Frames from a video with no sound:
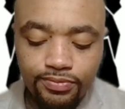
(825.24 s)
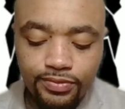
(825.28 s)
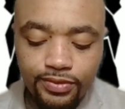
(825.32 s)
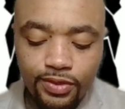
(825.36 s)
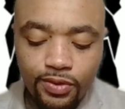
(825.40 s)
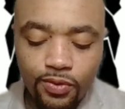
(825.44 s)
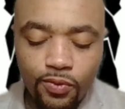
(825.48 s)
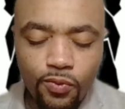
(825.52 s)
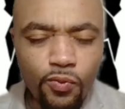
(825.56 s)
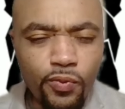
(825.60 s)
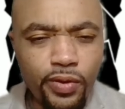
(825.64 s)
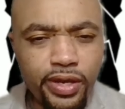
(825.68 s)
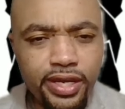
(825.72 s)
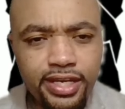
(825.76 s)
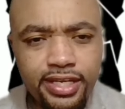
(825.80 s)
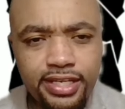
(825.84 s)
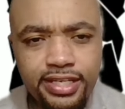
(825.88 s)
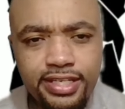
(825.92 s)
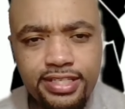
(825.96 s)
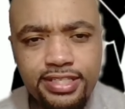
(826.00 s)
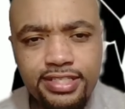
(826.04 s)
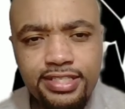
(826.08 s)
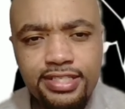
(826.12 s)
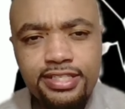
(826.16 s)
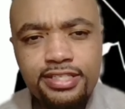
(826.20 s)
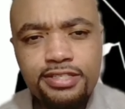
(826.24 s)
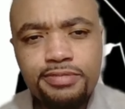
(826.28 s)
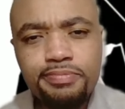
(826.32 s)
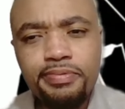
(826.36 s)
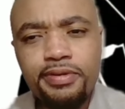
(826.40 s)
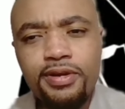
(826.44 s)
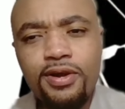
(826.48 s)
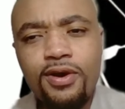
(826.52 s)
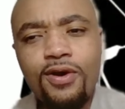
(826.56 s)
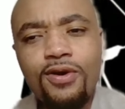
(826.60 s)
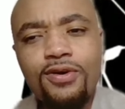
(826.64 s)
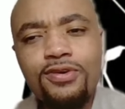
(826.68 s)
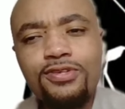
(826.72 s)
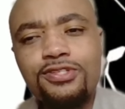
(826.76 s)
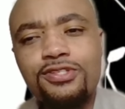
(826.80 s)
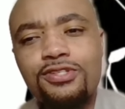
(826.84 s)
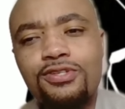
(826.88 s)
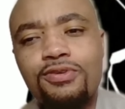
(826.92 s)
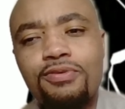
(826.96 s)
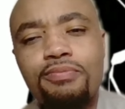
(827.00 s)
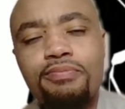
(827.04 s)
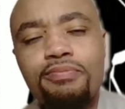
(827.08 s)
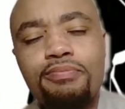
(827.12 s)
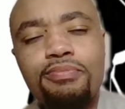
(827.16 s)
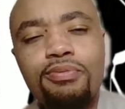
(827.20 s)
weaknesses, but also
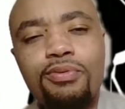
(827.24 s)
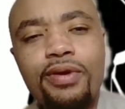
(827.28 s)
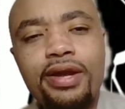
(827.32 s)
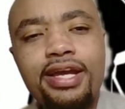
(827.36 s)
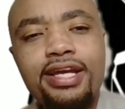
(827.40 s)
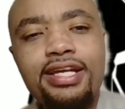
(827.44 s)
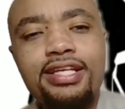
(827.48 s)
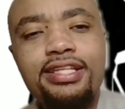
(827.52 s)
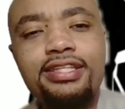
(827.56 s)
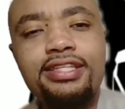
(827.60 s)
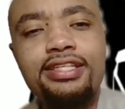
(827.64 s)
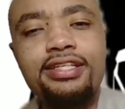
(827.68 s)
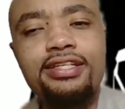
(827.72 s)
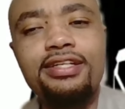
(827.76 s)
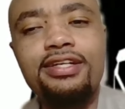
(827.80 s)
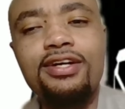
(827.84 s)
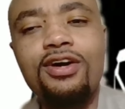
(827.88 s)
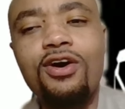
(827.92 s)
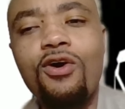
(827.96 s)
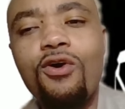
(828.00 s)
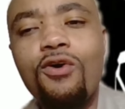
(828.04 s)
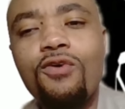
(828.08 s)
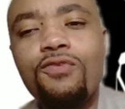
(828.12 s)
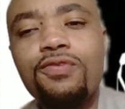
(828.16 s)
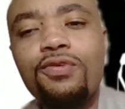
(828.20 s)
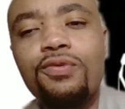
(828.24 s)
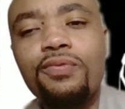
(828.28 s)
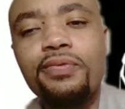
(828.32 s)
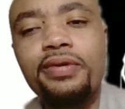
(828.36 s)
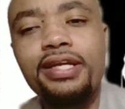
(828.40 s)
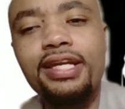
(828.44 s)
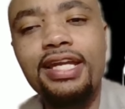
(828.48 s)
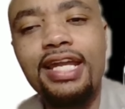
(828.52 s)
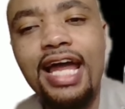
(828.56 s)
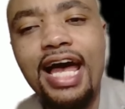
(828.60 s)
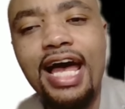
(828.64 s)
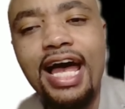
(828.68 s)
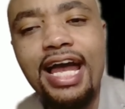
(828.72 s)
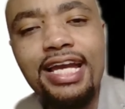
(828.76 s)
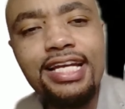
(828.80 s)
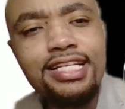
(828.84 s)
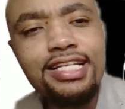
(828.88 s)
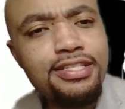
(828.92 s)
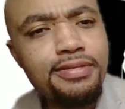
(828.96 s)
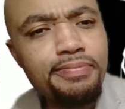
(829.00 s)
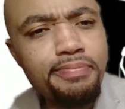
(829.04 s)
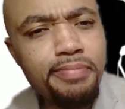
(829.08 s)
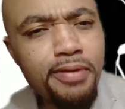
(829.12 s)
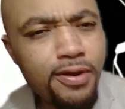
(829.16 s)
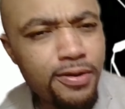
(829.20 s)
break the over reliance
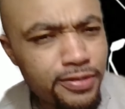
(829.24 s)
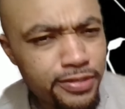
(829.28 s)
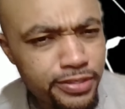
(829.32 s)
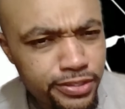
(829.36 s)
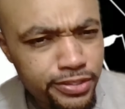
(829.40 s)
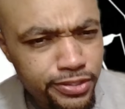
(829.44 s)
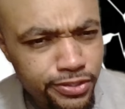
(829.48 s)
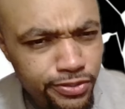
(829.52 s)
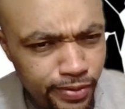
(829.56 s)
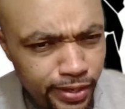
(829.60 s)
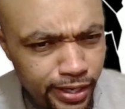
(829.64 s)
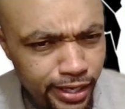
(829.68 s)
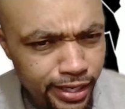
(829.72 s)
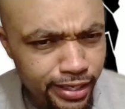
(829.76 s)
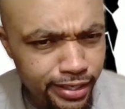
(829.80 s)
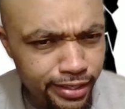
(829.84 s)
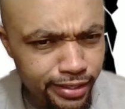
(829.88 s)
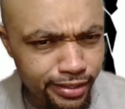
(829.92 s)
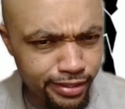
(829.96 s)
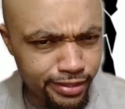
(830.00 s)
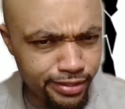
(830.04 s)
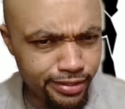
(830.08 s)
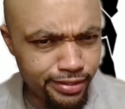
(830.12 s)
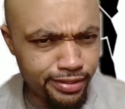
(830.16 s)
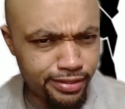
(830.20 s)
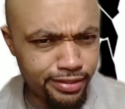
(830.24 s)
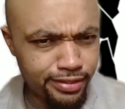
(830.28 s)
upon strength